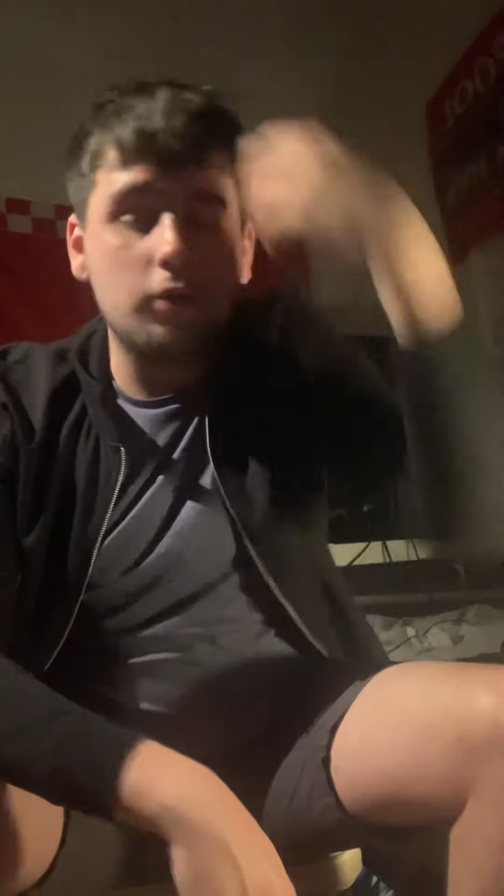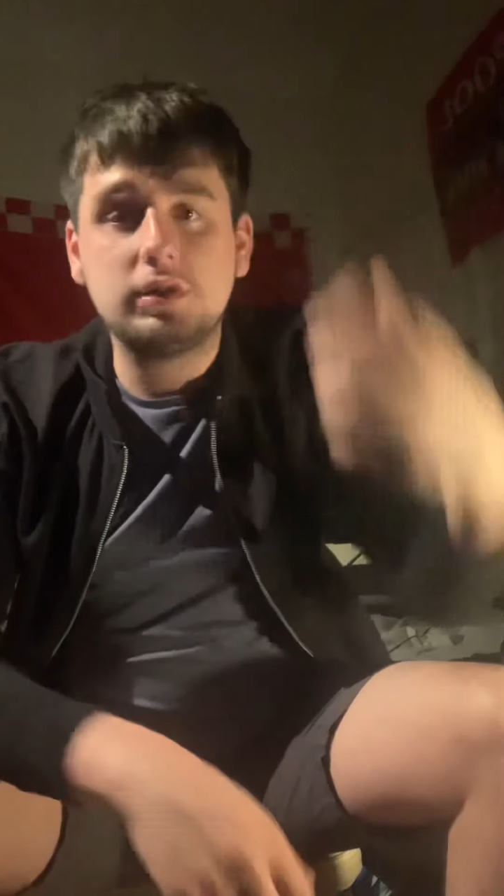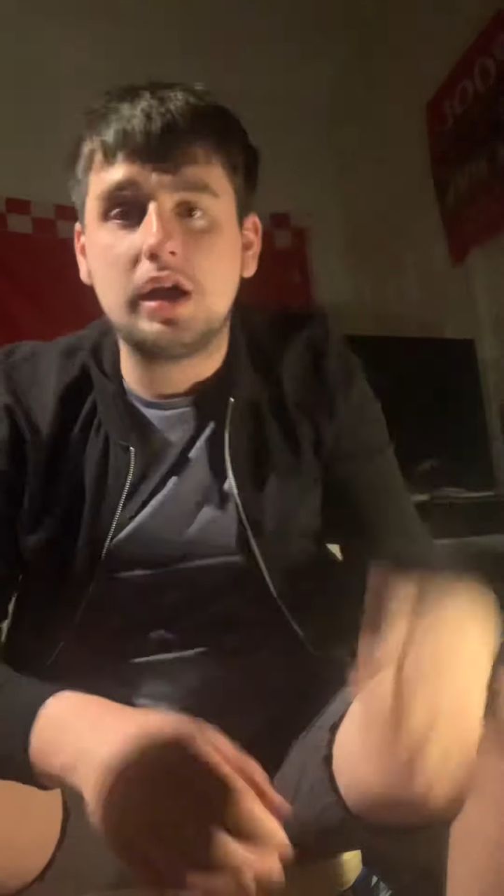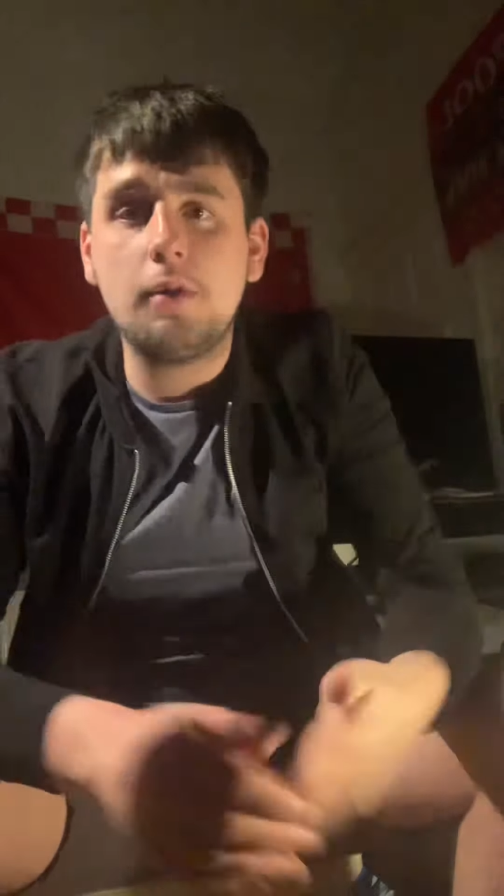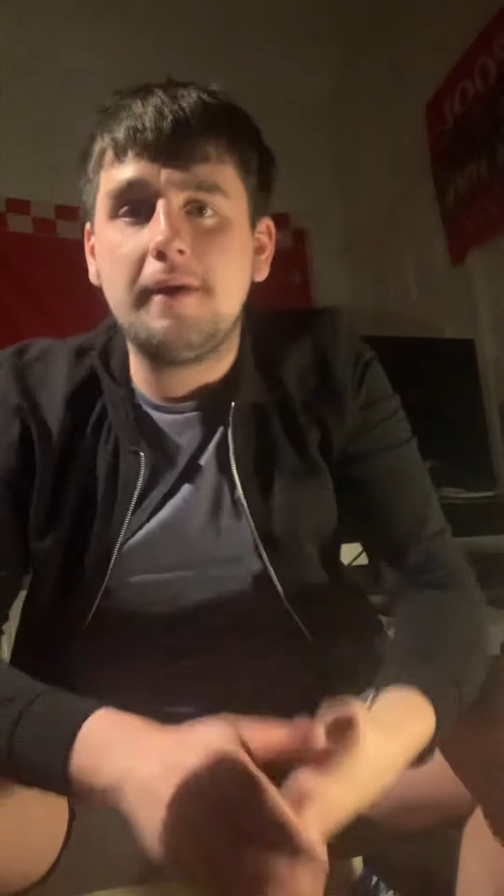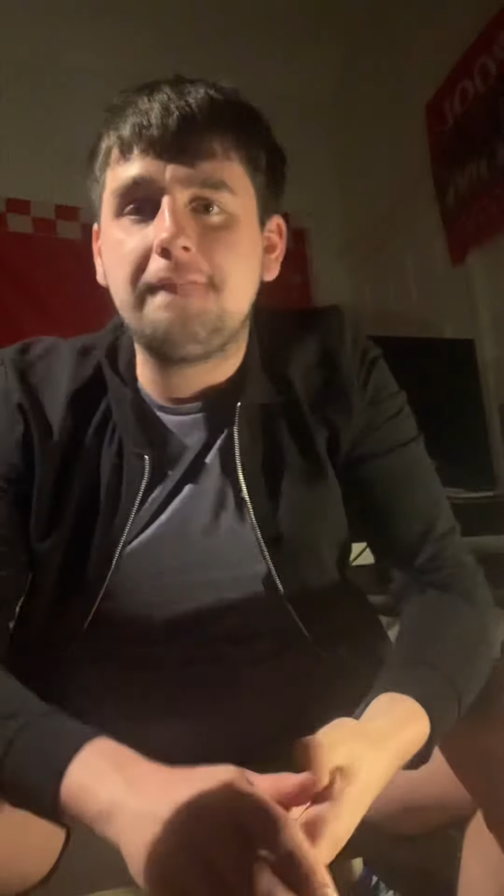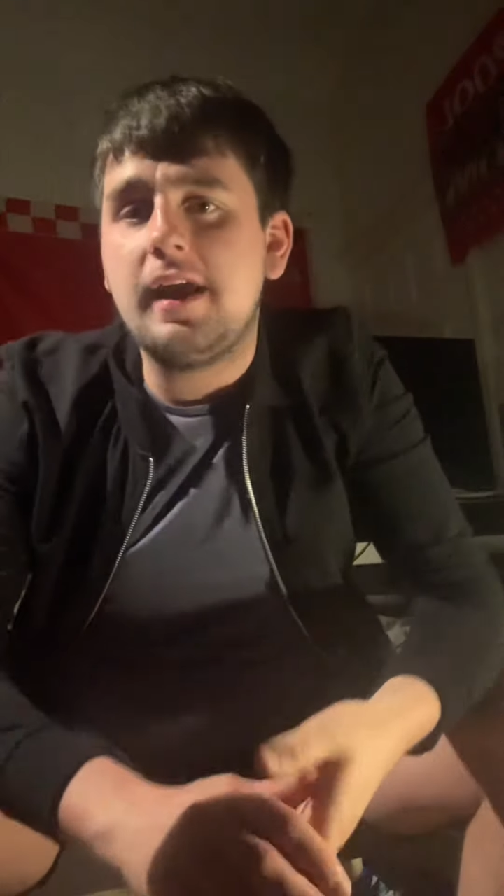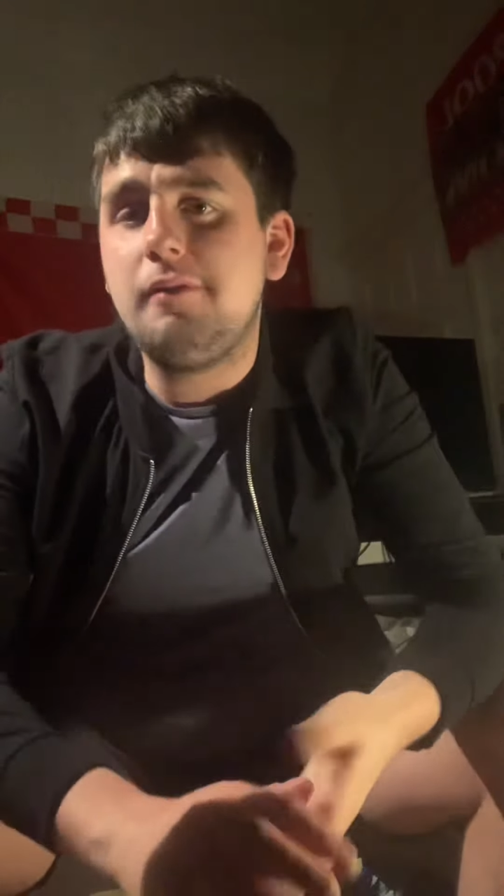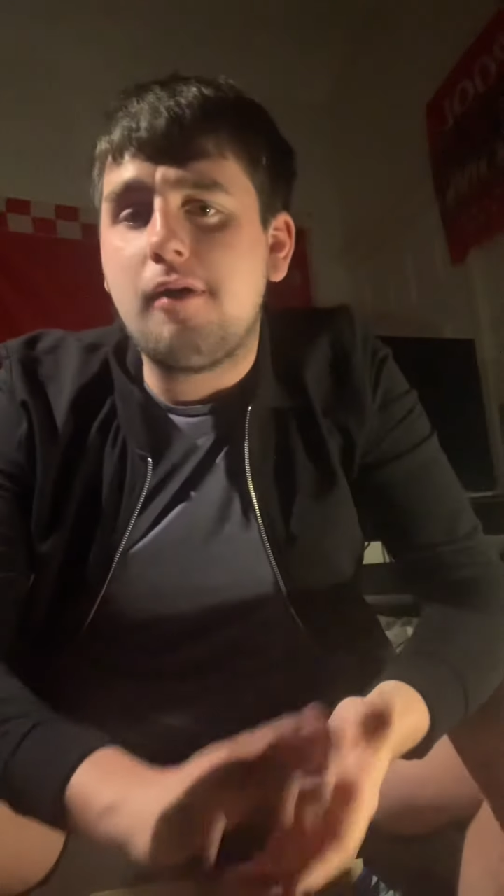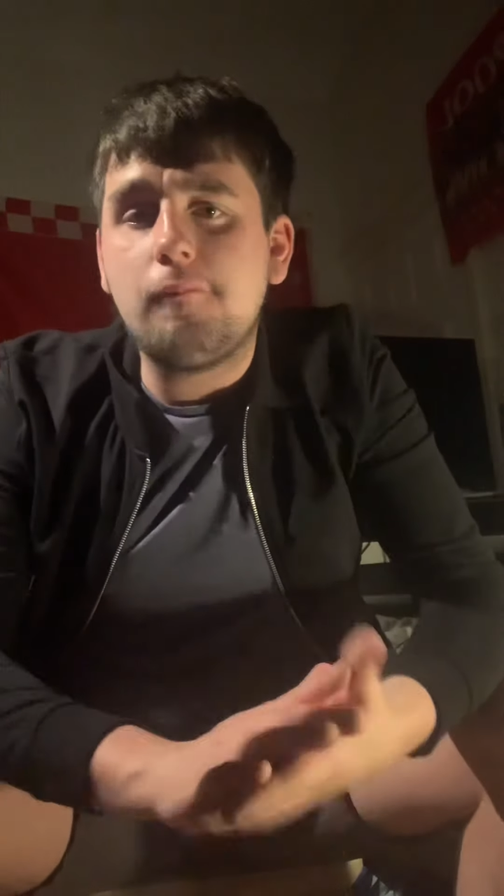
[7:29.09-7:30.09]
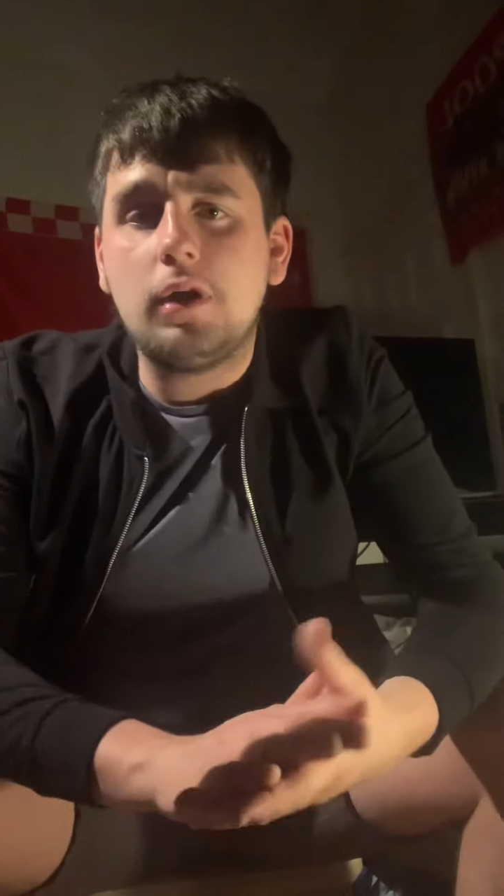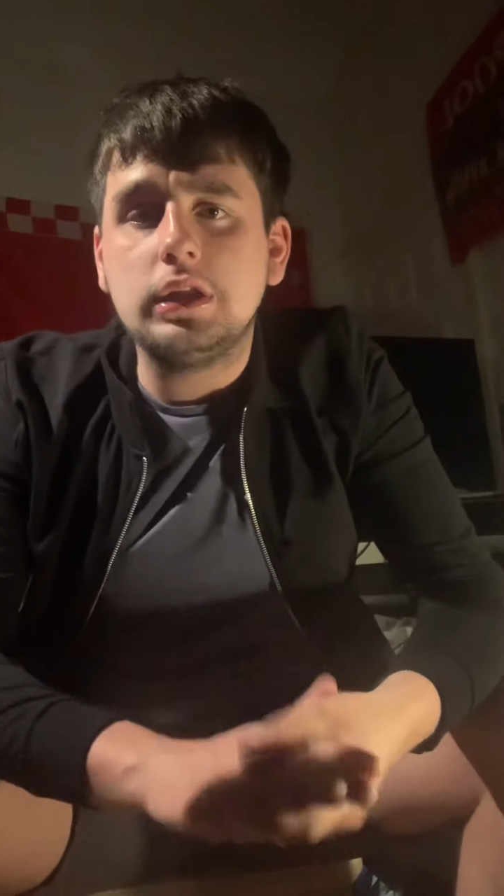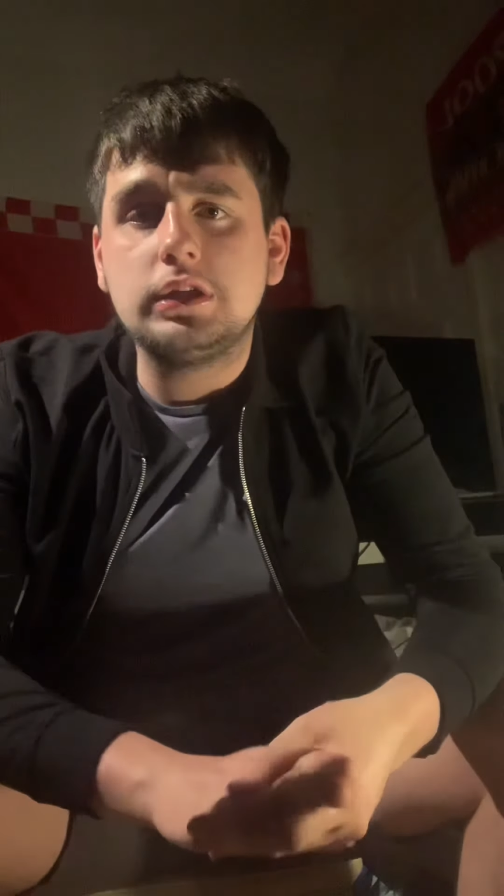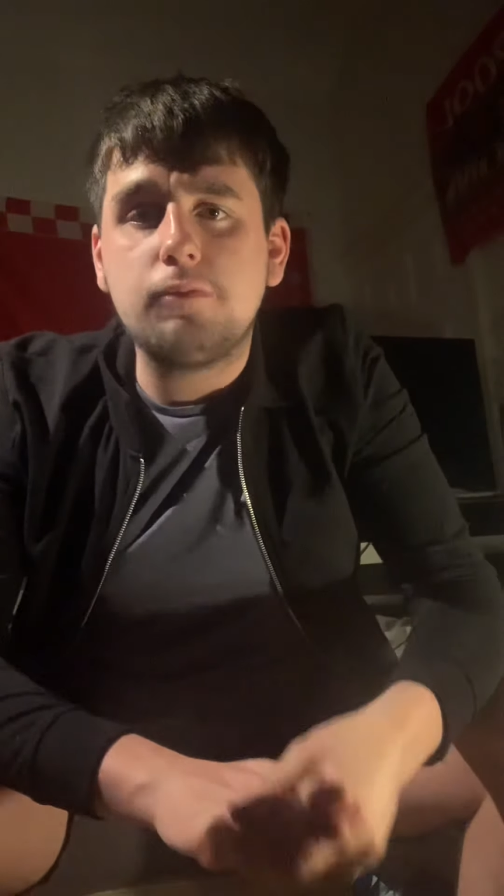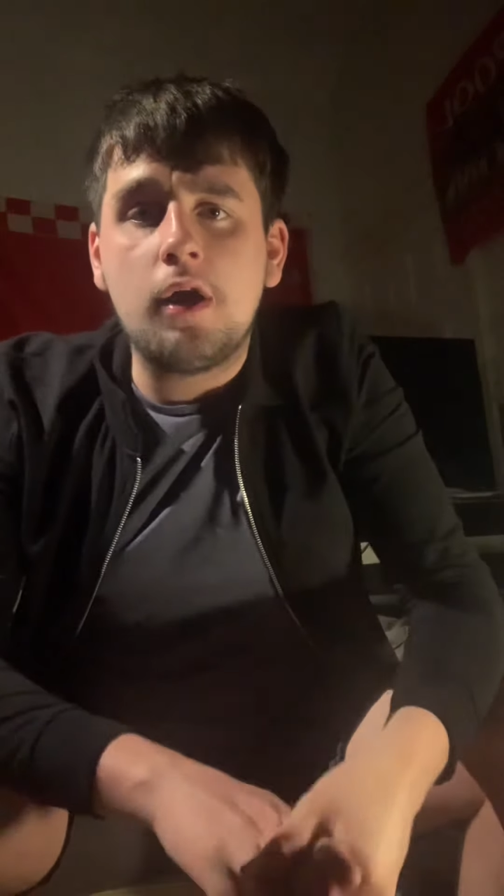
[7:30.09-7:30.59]
so if anyone
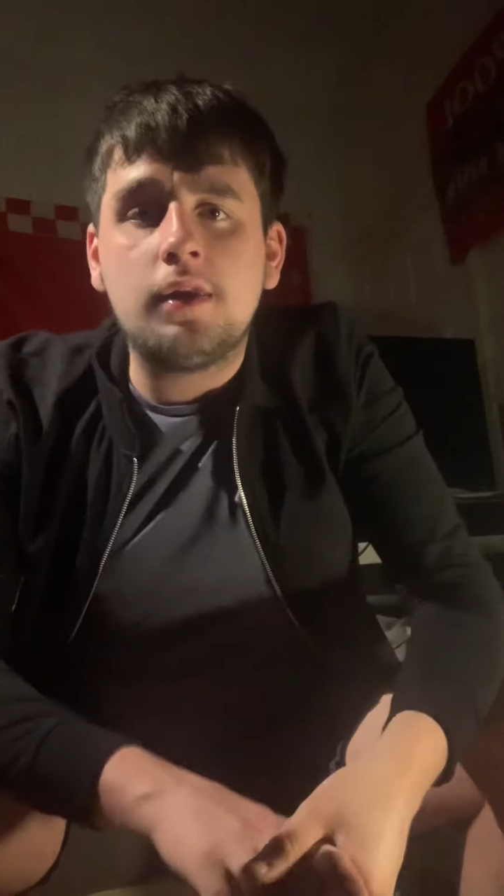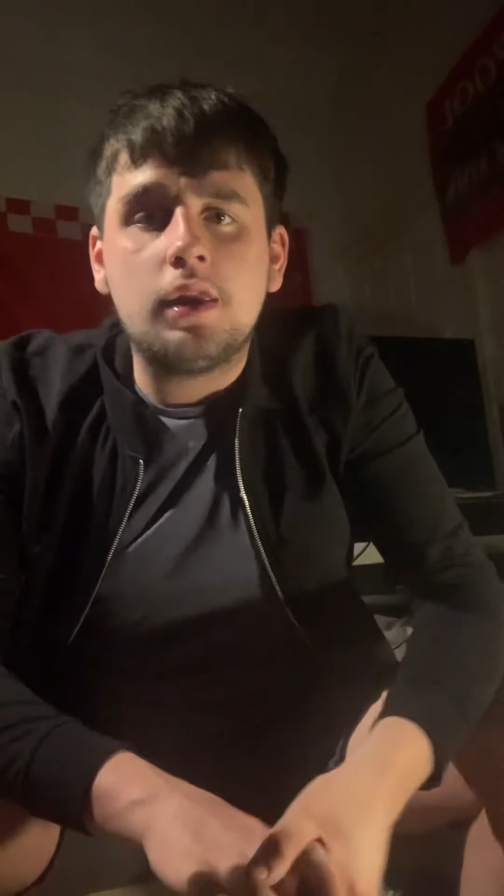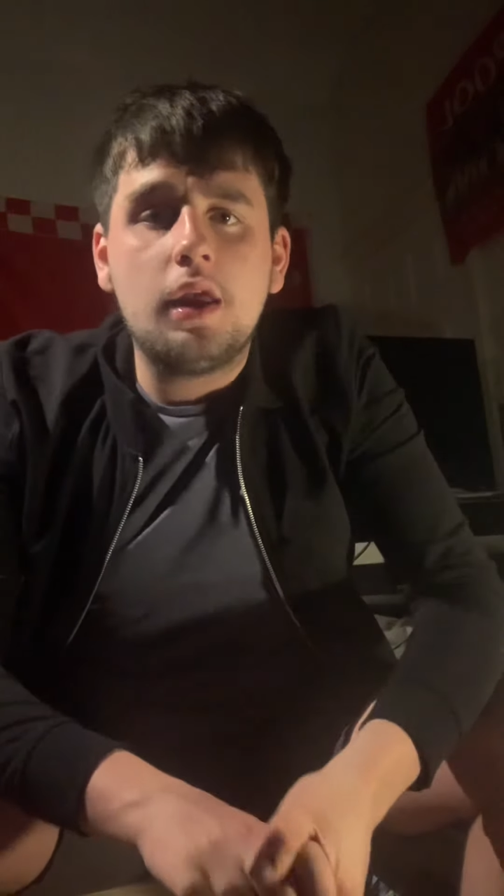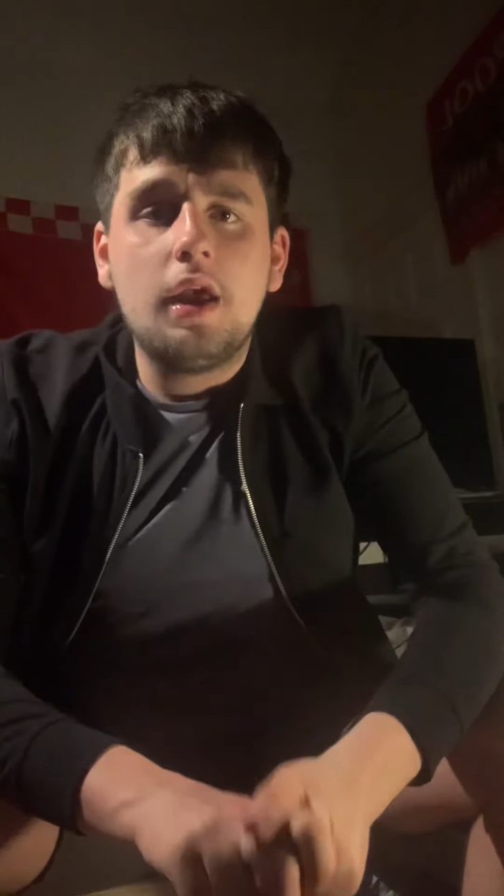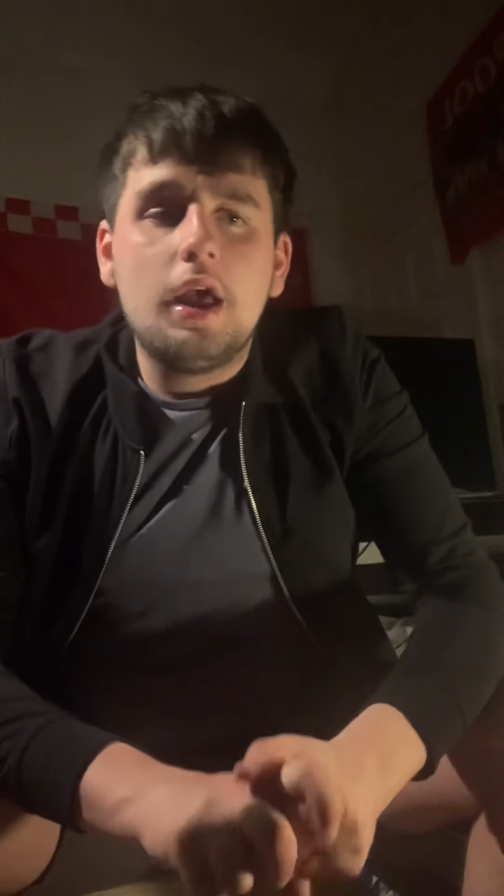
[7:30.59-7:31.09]
wants one,